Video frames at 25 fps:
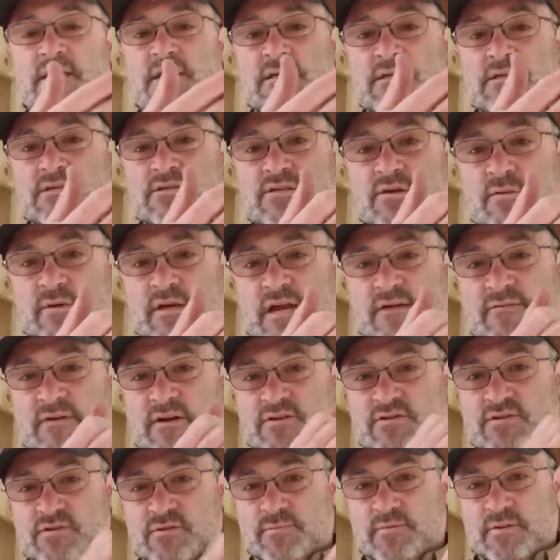So we have our
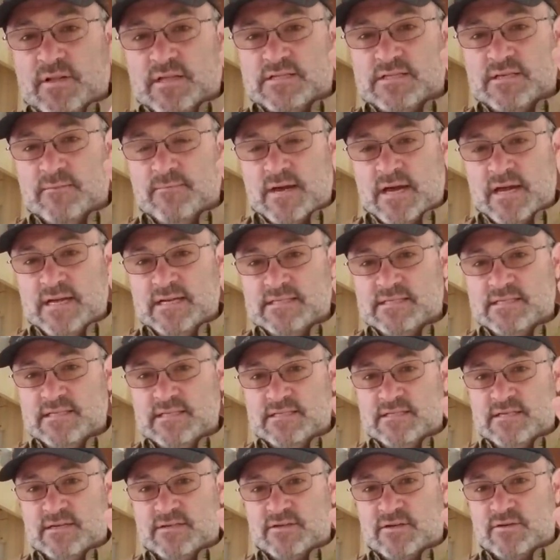two plus and
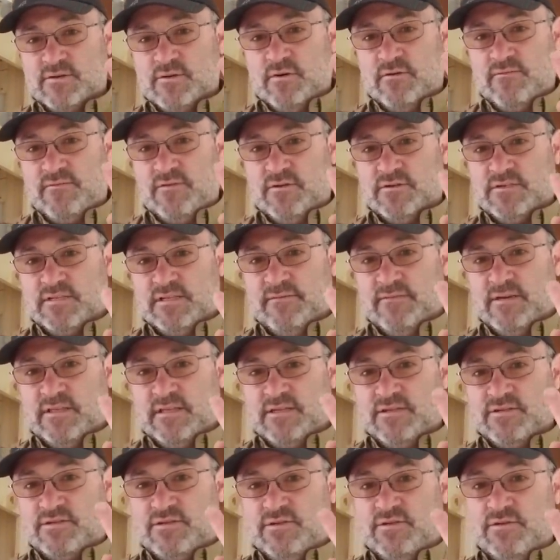minuses. There's our 12 volts leaving
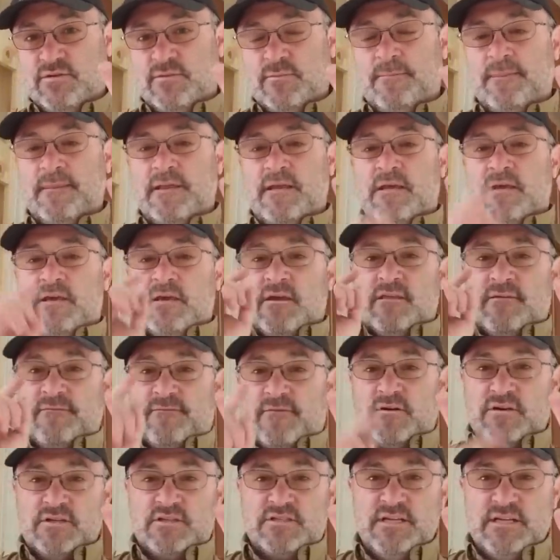these two. The
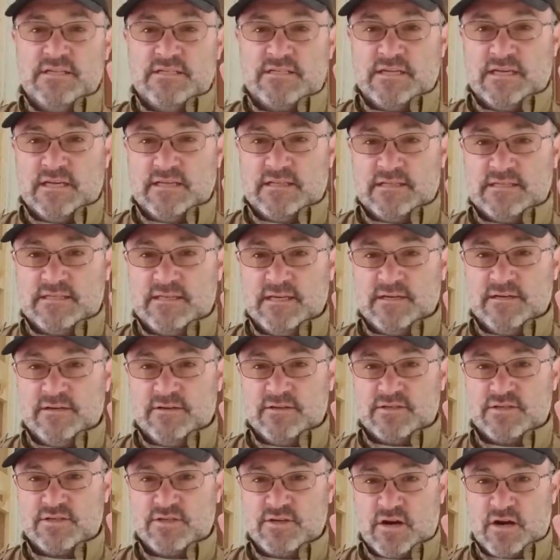furnace needs to get the signal
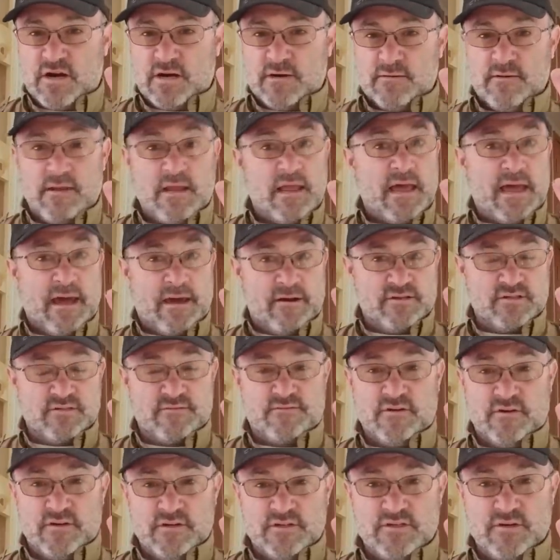to start. How does a
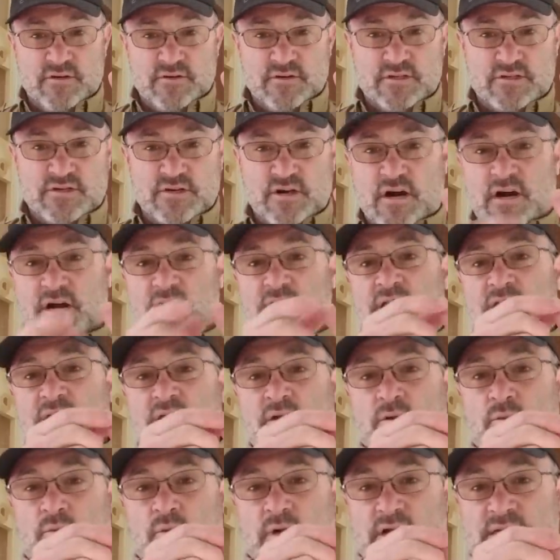furnace know to start?
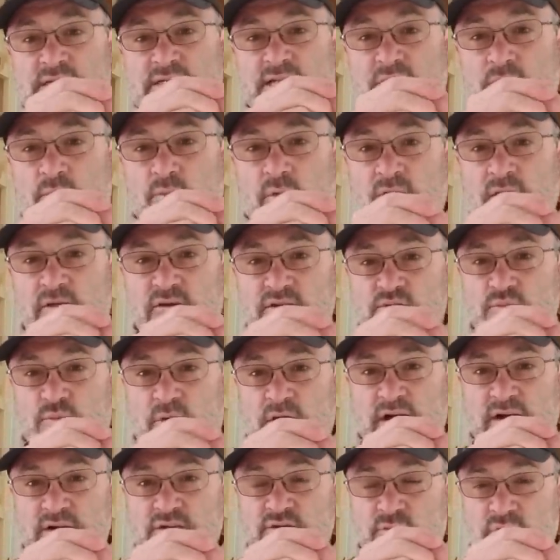We're going to take one of those
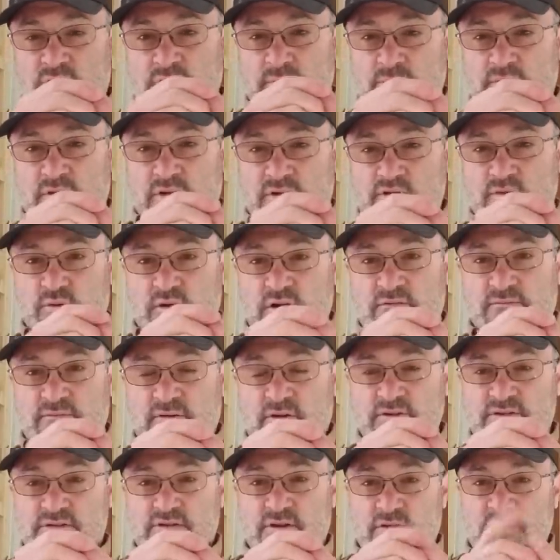wires, we're going to put 12
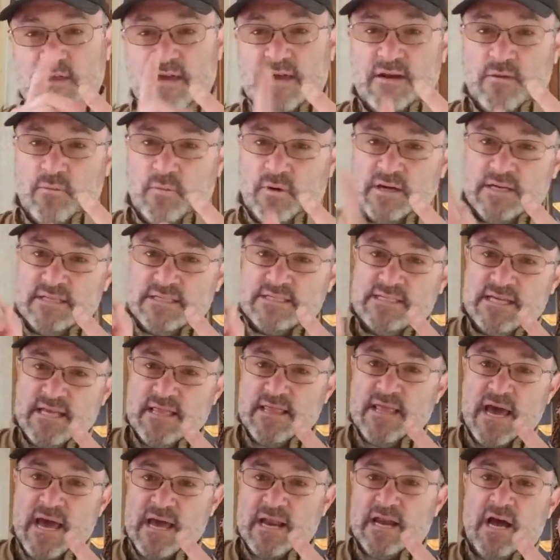volts on that, and we're going to send
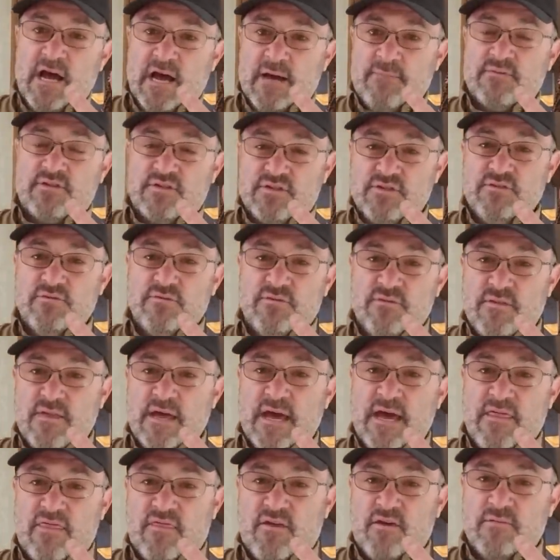that up to
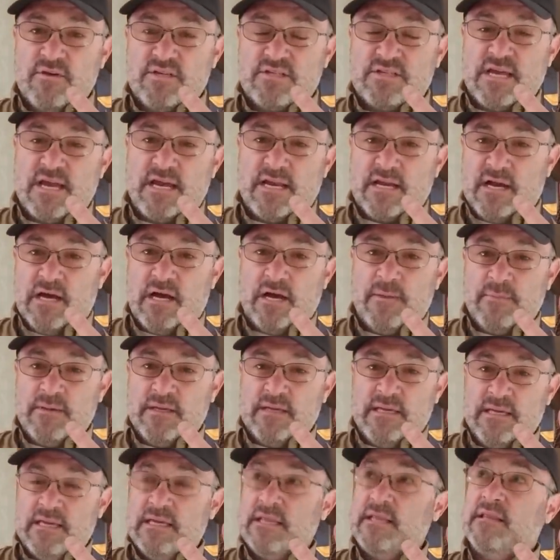that thermostat up
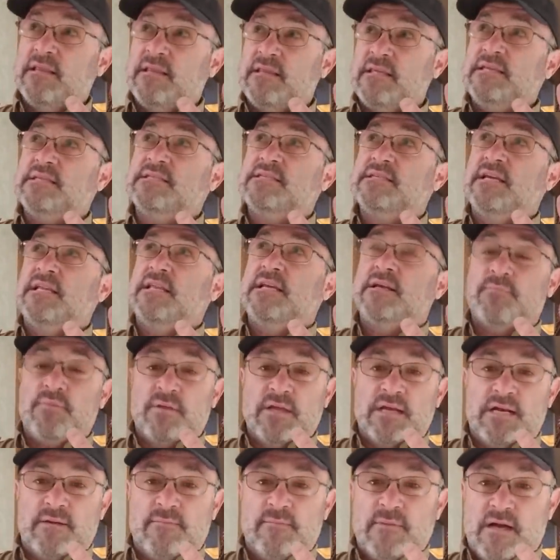in the ceiling
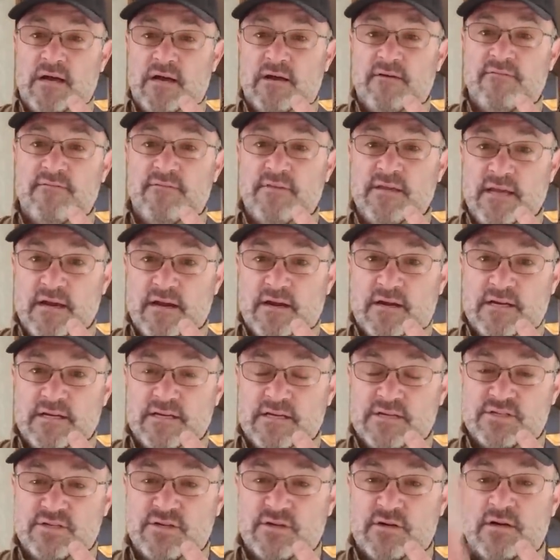plenum of the air
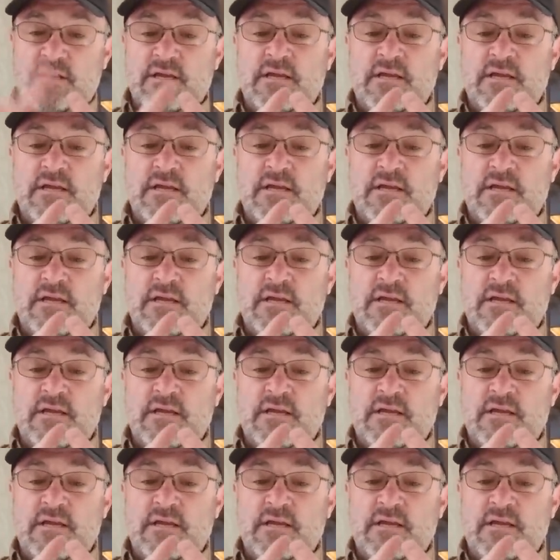conditioner.